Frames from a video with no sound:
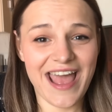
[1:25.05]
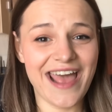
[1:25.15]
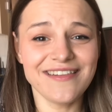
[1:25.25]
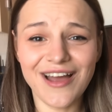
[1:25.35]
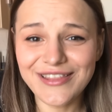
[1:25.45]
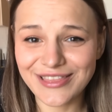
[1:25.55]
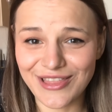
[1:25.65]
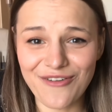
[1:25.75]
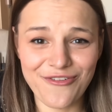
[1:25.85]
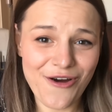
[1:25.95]
and I'd
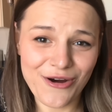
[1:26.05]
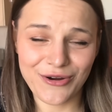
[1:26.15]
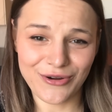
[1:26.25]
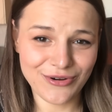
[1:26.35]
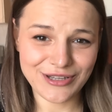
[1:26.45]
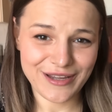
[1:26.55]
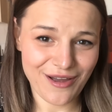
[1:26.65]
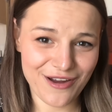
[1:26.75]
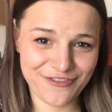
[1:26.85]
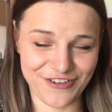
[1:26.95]
love for our Google
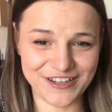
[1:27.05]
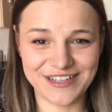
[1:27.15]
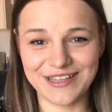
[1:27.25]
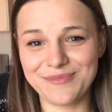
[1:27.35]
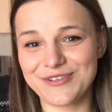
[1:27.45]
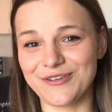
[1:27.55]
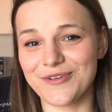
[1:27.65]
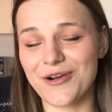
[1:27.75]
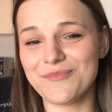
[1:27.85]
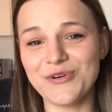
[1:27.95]
AI Fun Club to
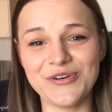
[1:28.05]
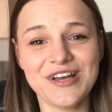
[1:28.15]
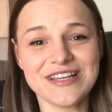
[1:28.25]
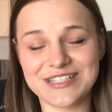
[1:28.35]
grow more,